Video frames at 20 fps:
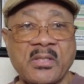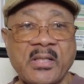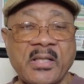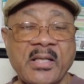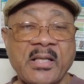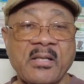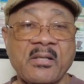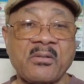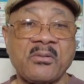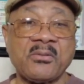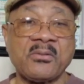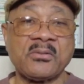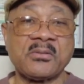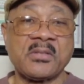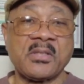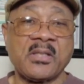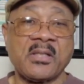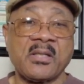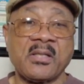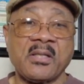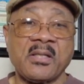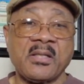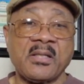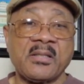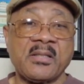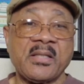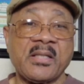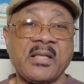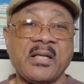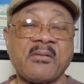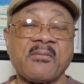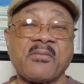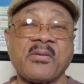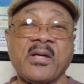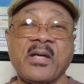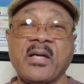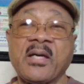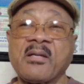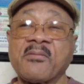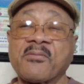I got clothes that I've
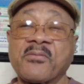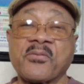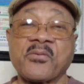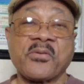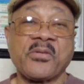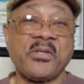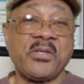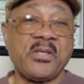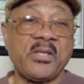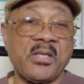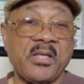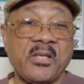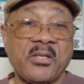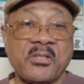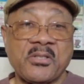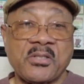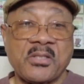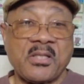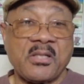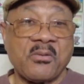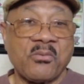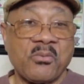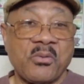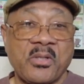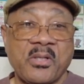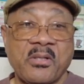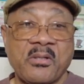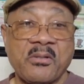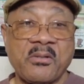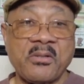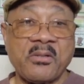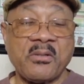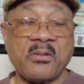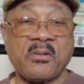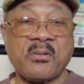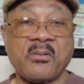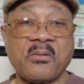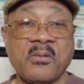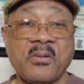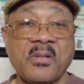had for years that I wear, you know.